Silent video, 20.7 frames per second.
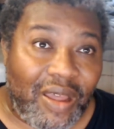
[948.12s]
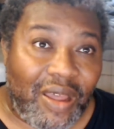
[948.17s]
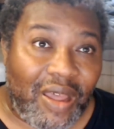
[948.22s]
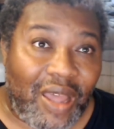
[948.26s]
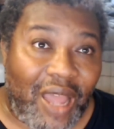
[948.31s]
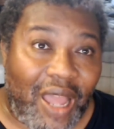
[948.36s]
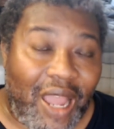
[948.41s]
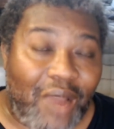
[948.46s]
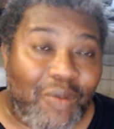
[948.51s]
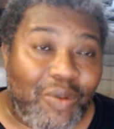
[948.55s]

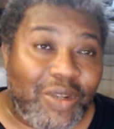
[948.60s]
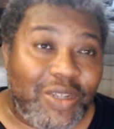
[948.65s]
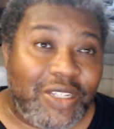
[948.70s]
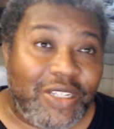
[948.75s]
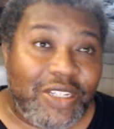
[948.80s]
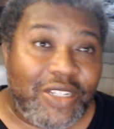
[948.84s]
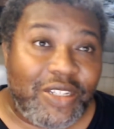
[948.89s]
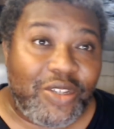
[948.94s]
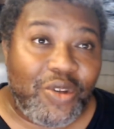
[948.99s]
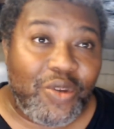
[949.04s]
I wish
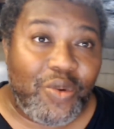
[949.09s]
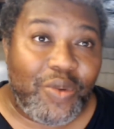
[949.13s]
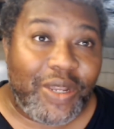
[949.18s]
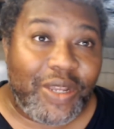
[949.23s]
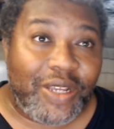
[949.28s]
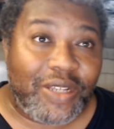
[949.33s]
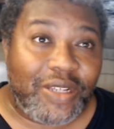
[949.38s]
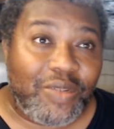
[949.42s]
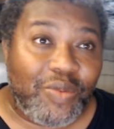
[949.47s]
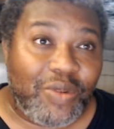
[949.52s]
this 2
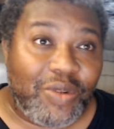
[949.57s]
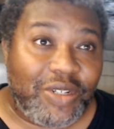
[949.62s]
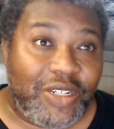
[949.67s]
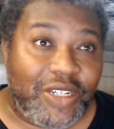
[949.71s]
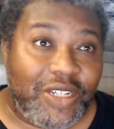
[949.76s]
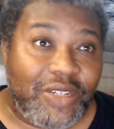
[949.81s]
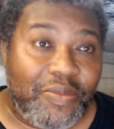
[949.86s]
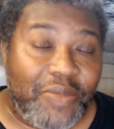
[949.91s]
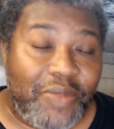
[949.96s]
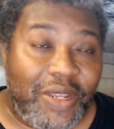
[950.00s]
weeks was
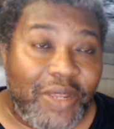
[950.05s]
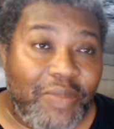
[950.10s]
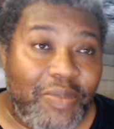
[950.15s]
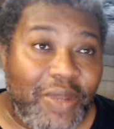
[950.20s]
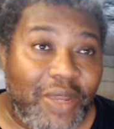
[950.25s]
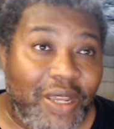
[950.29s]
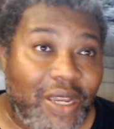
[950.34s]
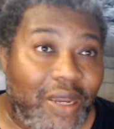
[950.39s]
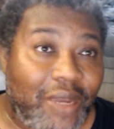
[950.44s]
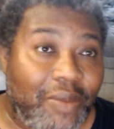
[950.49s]
just me
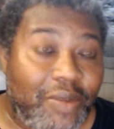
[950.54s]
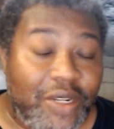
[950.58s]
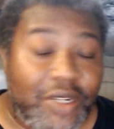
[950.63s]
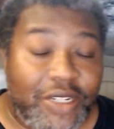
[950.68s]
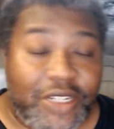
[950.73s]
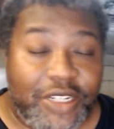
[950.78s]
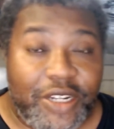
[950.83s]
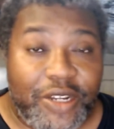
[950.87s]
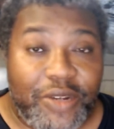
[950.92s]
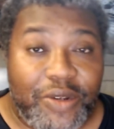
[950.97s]
being able to
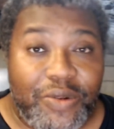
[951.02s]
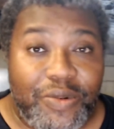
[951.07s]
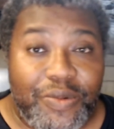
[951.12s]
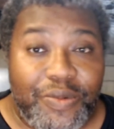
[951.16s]
chill